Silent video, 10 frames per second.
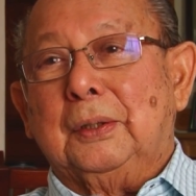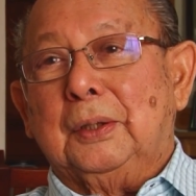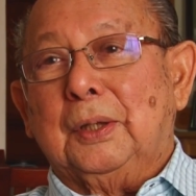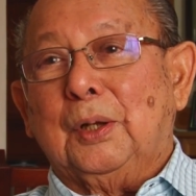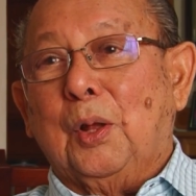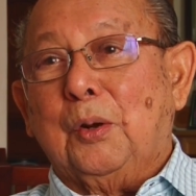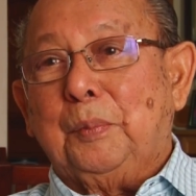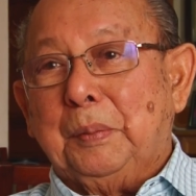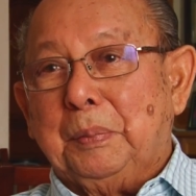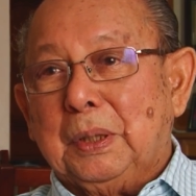a lot of
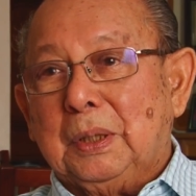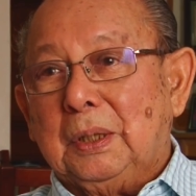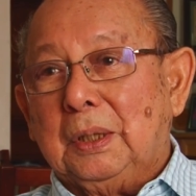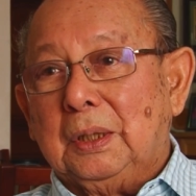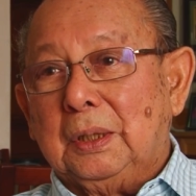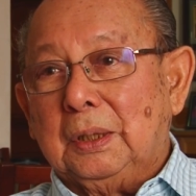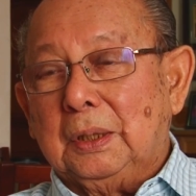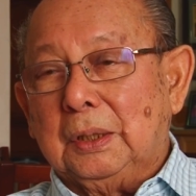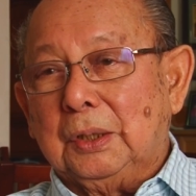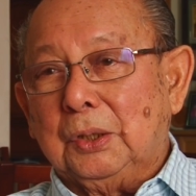people
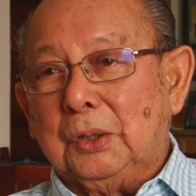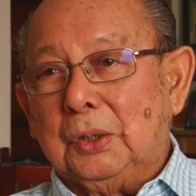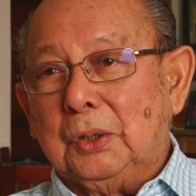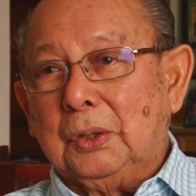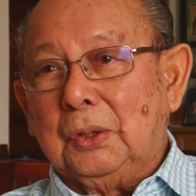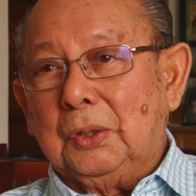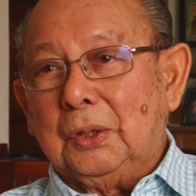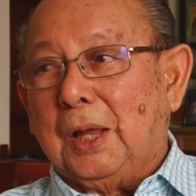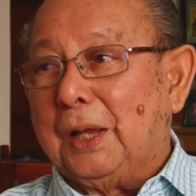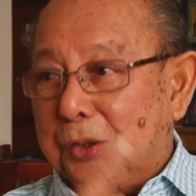
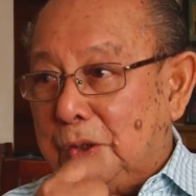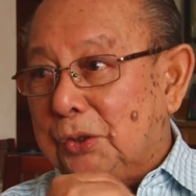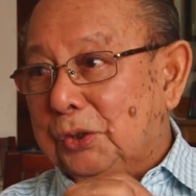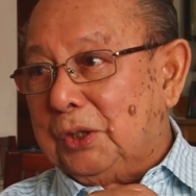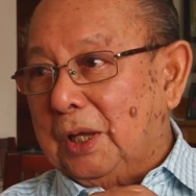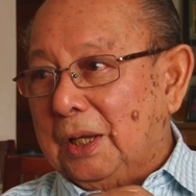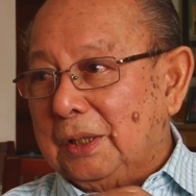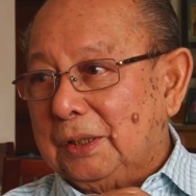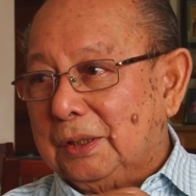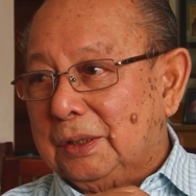had tears in their
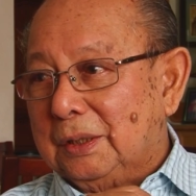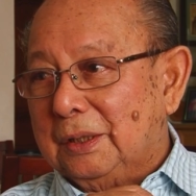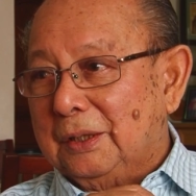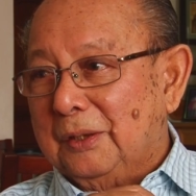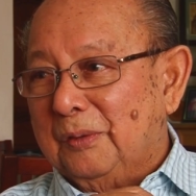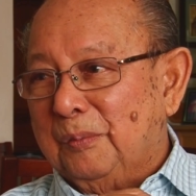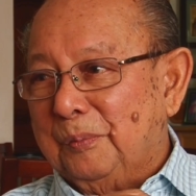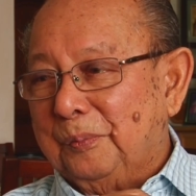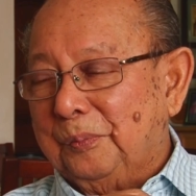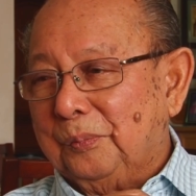eyes.
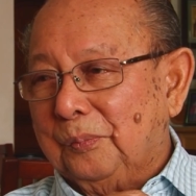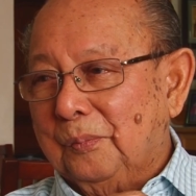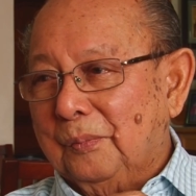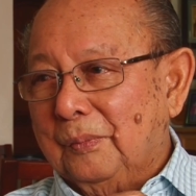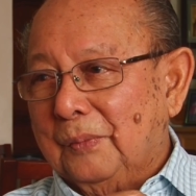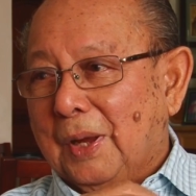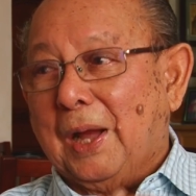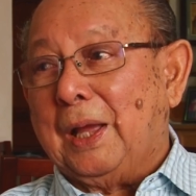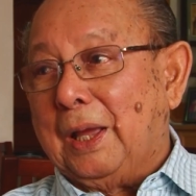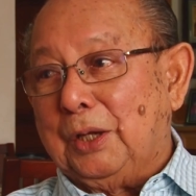
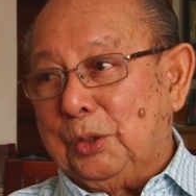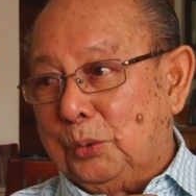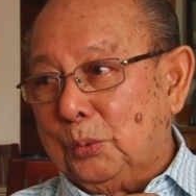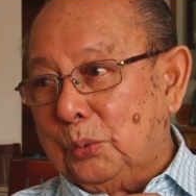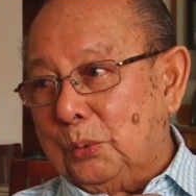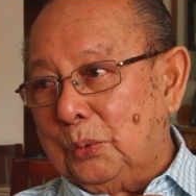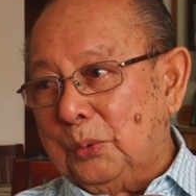I had it too.